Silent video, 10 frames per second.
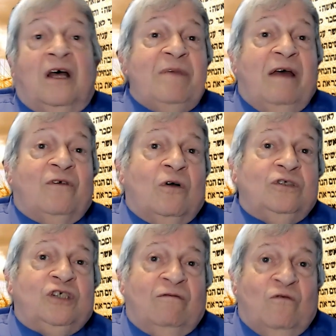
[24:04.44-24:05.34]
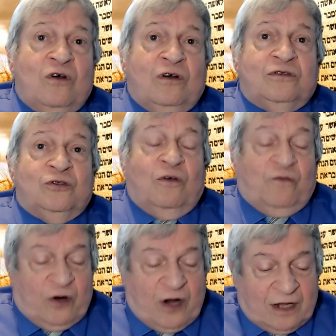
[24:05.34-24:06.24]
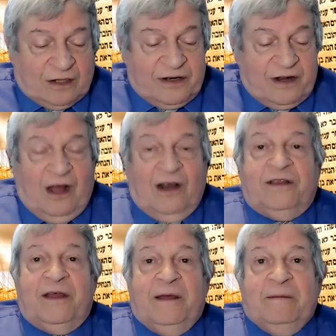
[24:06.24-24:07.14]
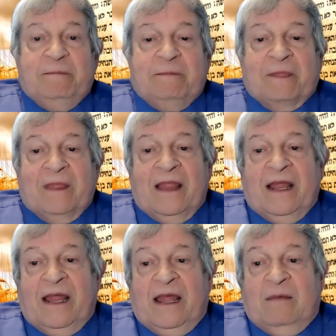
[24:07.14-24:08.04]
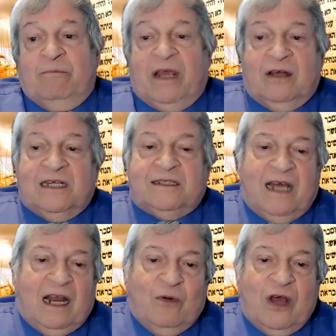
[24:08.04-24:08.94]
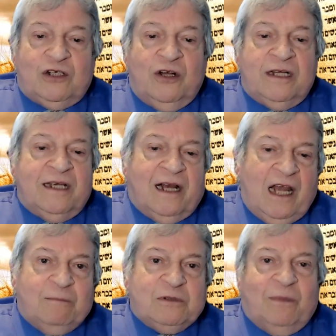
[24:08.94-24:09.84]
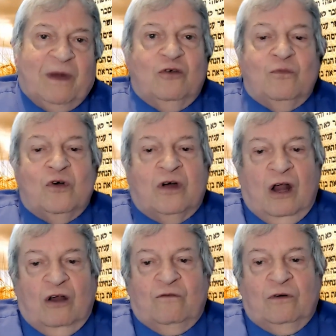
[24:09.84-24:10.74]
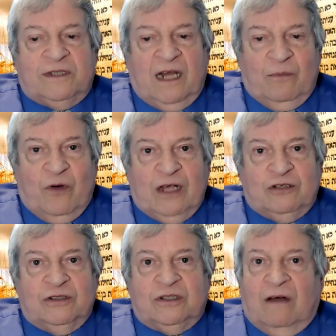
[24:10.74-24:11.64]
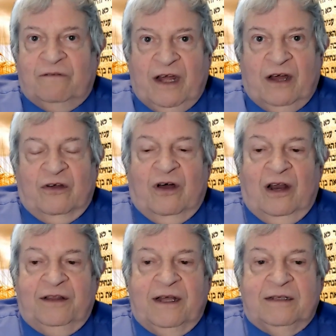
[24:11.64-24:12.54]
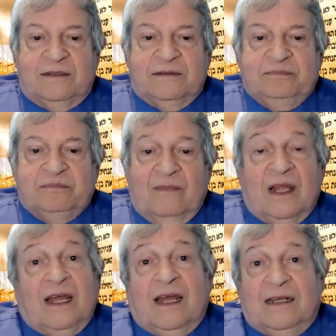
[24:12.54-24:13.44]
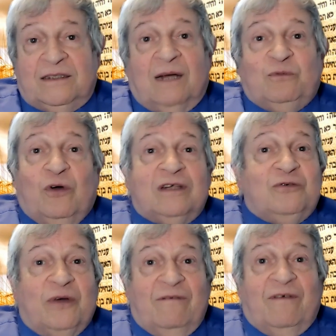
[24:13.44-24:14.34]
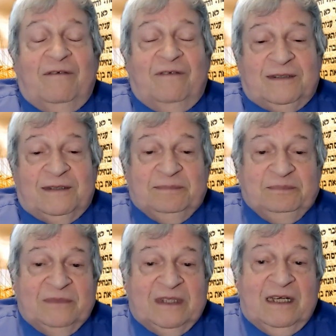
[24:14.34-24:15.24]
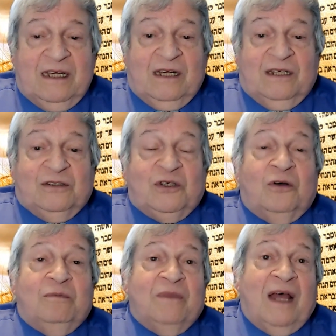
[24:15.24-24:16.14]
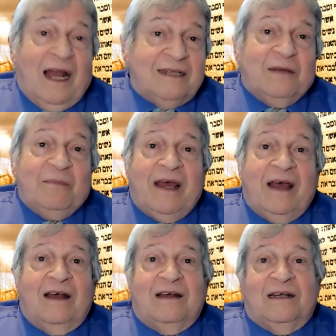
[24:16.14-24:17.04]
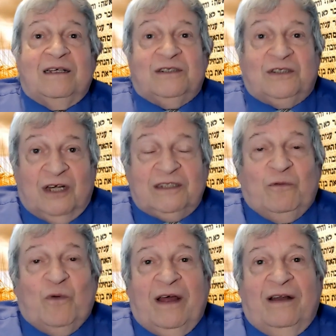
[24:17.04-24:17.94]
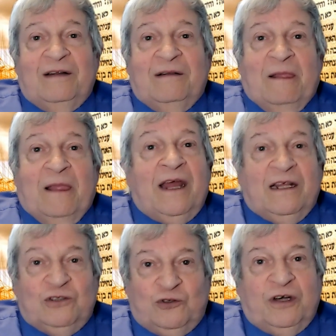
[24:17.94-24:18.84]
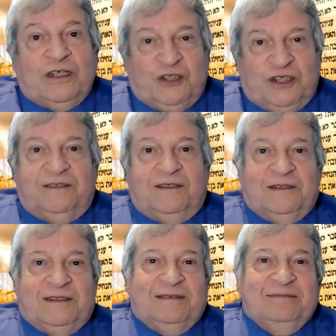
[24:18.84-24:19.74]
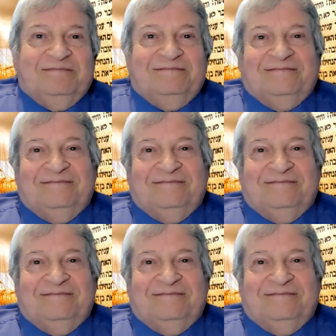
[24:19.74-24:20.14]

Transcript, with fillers: Some have called Shavuot the forgotten holiday because its celebration is eclipsed by the more colorful celebrations of the other holidays. It's up to us to revive it. So, Hag Sameach, study well, and enjoy cheeses.